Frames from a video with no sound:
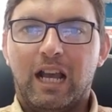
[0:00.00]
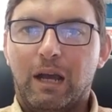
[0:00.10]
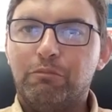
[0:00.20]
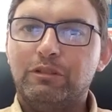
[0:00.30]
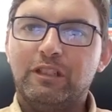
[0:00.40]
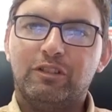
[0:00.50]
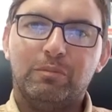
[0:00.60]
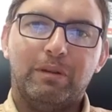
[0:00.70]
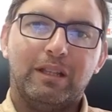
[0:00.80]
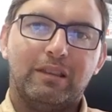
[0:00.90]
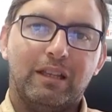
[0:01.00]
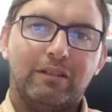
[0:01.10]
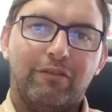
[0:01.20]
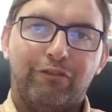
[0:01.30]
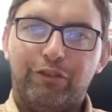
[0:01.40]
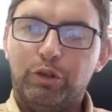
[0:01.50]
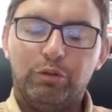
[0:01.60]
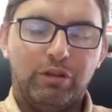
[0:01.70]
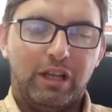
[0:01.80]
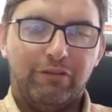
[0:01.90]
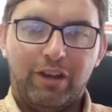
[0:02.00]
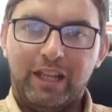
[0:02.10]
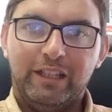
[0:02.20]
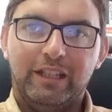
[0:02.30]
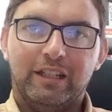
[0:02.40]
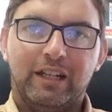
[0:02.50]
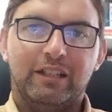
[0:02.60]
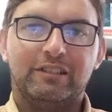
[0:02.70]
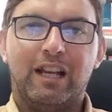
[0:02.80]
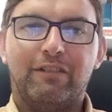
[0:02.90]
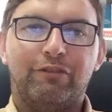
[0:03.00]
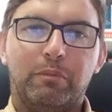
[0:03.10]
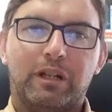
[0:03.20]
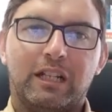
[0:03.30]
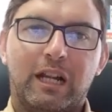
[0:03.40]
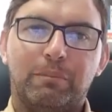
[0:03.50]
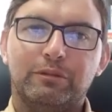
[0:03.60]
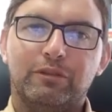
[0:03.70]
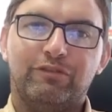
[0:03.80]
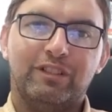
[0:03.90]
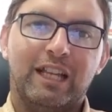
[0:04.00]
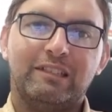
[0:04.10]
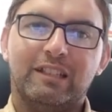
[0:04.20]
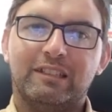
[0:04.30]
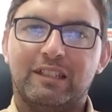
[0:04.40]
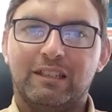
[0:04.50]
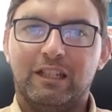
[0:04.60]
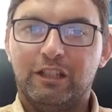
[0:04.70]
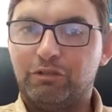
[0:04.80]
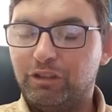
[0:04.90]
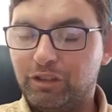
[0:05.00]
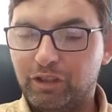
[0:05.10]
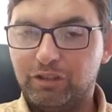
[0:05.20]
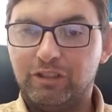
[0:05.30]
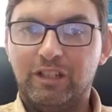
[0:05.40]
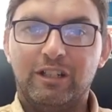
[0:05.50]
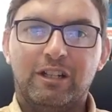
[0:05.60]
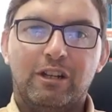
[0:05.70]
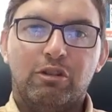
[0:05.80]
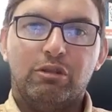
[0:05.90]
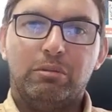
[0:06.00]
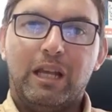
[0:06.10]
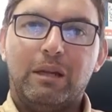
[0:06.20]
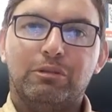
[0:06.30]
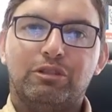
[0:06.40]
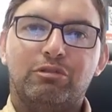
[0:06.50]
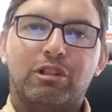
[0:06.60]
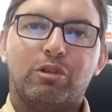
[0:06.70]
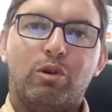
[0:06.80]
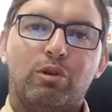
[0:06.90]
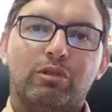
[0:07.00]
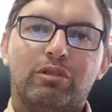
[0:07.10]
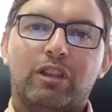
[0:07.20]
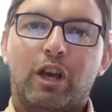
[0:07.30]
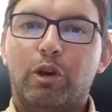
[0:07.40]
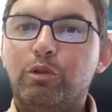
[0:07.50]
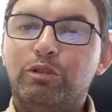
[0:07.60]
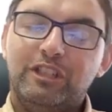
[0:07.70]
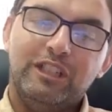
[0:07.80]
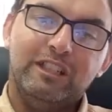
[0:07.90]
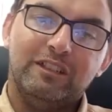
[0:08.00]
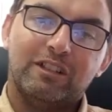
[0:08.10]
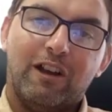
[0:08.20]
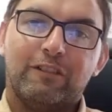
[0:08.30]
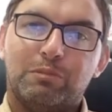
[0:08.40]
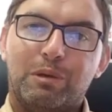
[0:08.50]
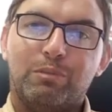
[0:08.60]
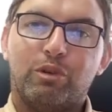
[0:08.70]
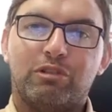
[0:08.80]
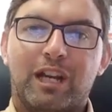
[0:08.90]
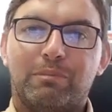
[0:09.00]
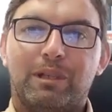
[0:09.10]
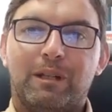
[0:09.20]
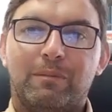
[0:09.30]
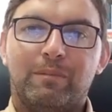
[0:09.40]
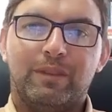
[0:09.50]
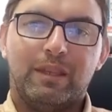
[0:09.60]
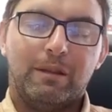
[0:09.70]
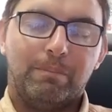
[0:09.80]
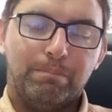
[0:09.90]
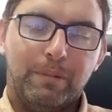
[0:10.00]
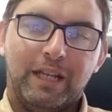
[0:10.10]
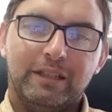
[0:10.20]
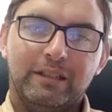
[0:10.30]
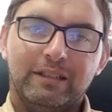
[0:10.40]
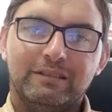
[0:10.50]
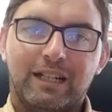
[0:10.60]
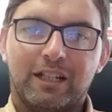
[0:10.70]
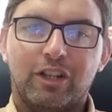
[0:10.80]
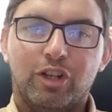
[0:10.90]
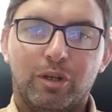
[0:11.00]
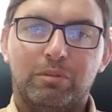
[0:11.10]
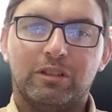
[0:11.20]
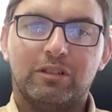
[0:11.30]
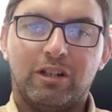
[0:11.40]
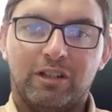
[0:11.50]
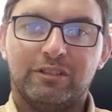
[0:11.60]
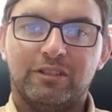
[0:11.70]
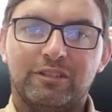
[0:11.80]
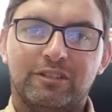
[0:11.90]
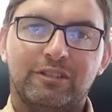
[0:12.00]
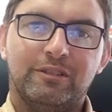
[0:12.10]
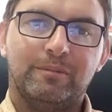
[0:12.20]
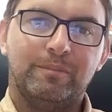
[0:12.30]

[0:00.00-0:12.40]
I'm willing to bet that few, if any, aside from a couple of fanatics and history nerds, will be able to recall the OGs of Springbok rugby, men like Herbert Castens.